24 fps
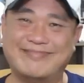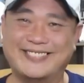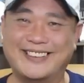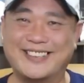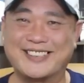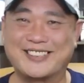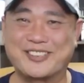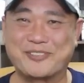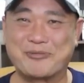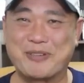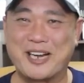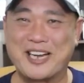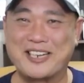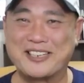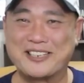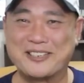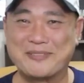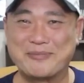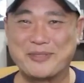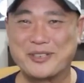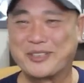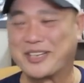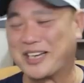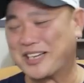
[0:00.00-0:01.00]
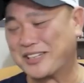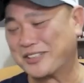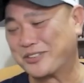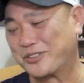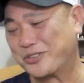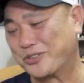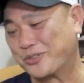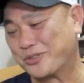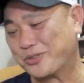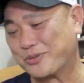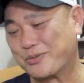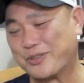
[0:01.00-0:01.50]
it's random. You can't
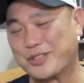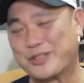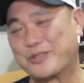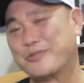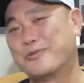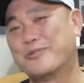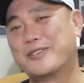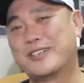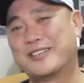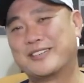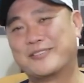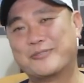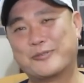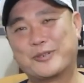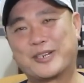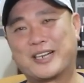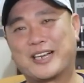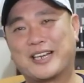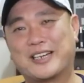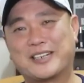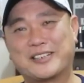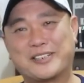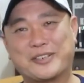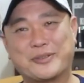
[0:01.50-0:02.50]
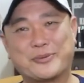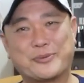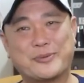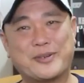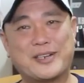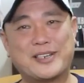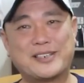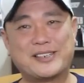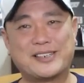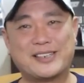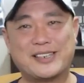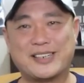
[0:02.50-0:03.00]
choose what you want, what color you
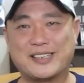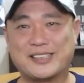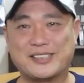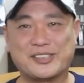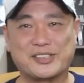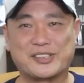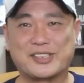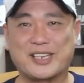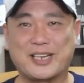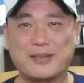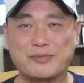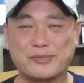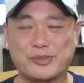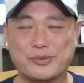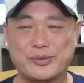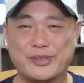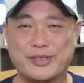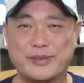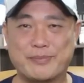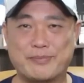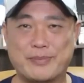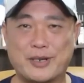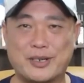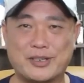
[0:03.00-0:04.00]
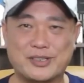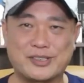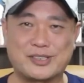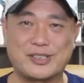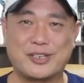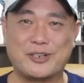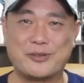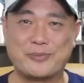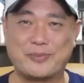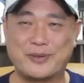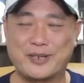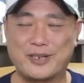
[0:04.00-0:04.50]
want. It just comes with the
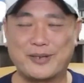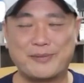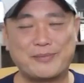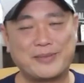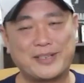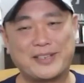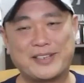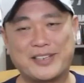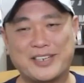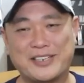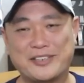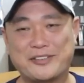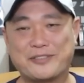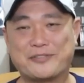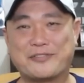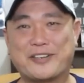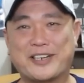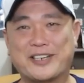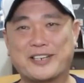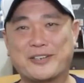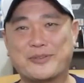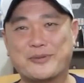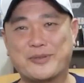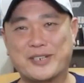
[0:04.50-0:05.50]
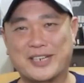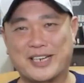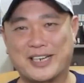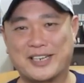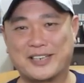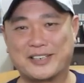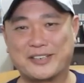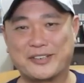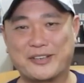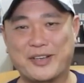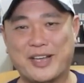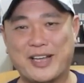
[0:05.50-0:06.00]
box, open up, and then you find out what
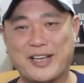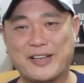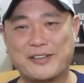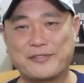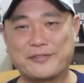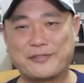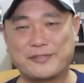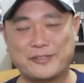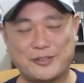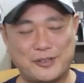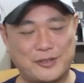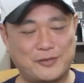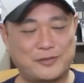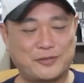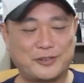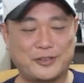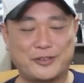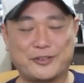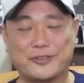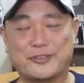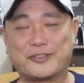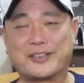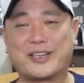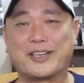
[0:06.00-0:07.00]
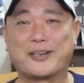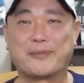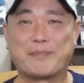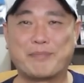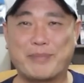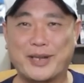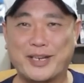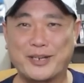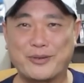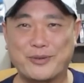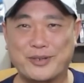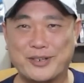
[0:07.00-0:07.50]
color you have. Hopefully you don't get a
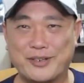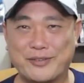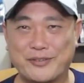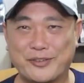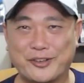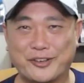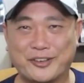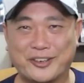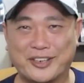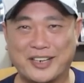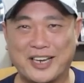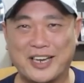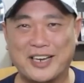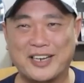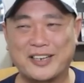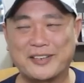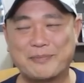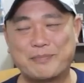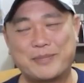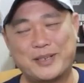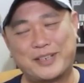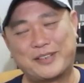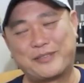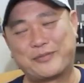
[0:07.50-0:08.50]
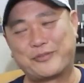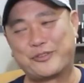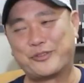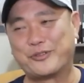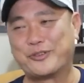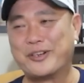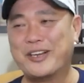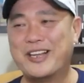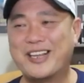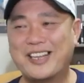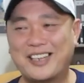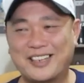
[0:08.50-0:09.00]
pink one if you're a guy, but if
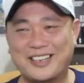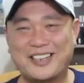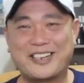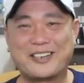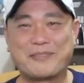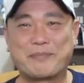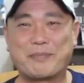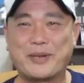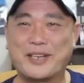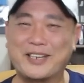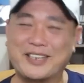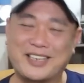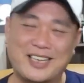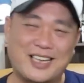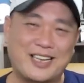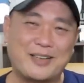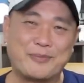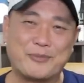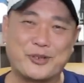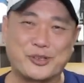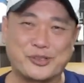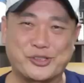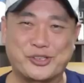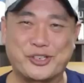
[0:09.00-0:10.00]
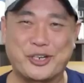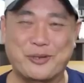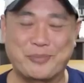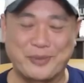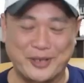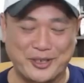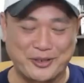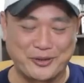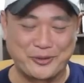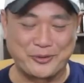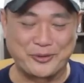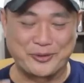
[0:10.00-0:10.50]
you like pink, I'm not
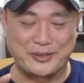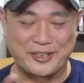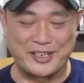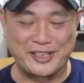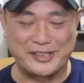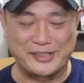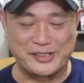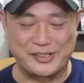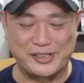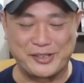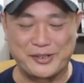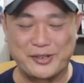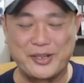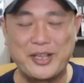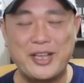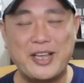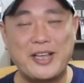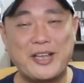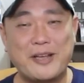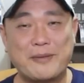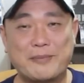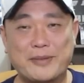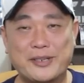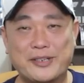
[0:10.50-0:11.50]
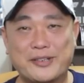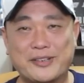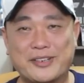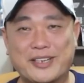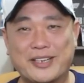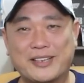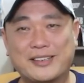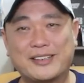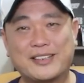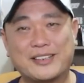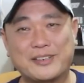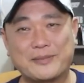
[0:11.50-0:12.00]
stopping you, all right? So, but
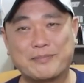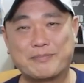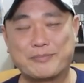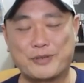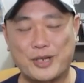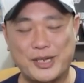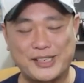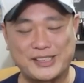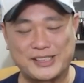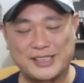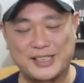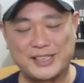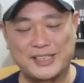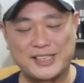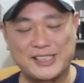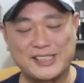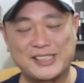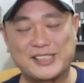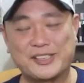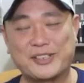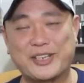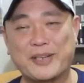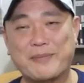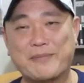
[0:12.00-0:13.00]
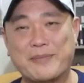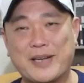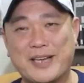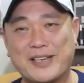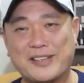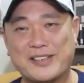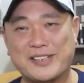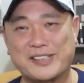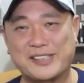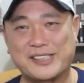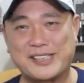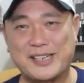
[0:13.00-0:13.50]
you, the bright side is you can
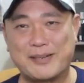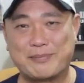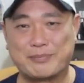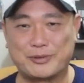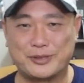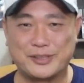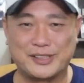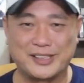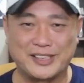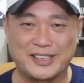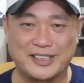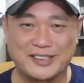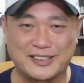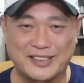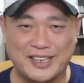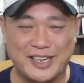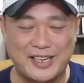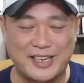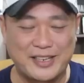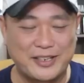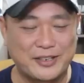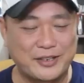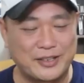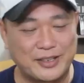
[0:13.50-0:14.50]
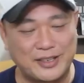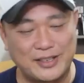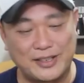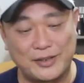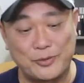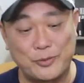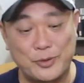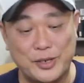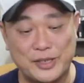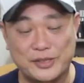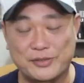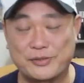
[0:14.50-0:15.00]
buy this separately, okay? It
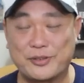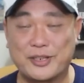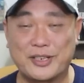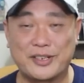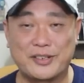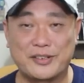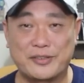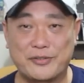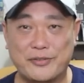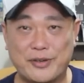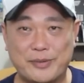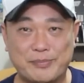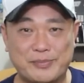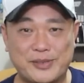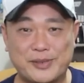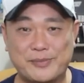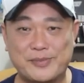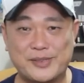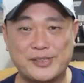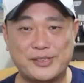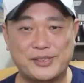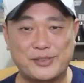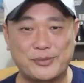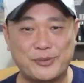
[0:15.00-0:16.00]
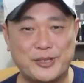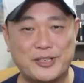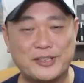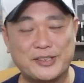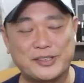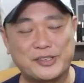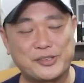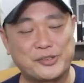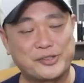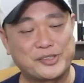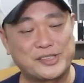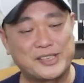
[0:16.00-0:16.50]
works for other drip tips as well.
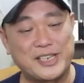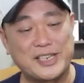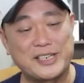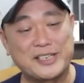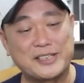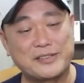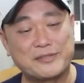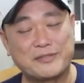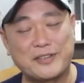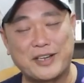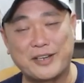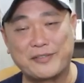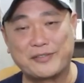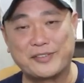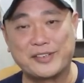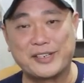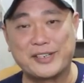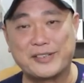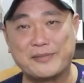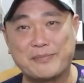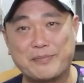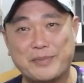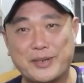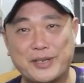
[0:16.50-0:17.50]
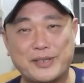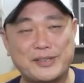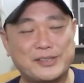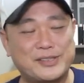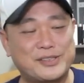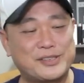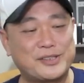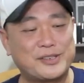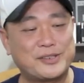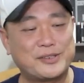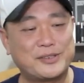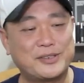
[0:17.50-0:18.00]
It's your standard 510 pin,
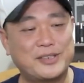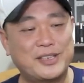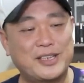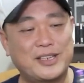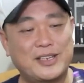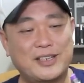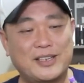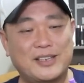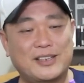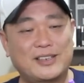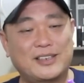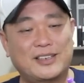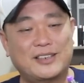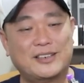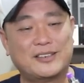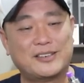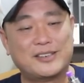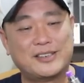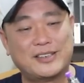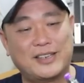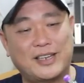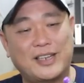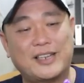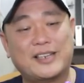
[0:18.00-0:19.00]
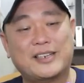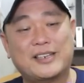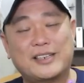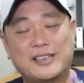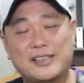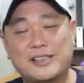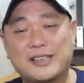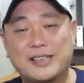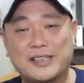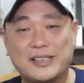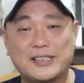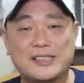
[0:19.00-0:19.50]
so, you know,
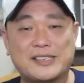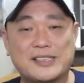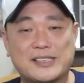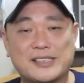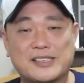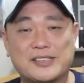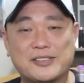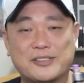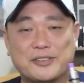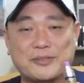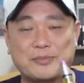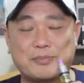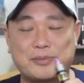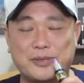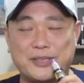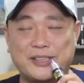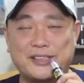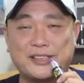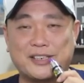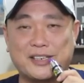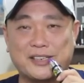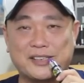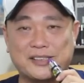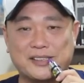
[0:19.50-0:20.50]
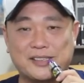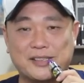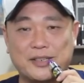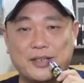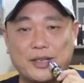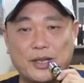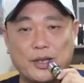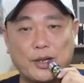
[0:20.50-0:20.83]
and it does look pretty nice.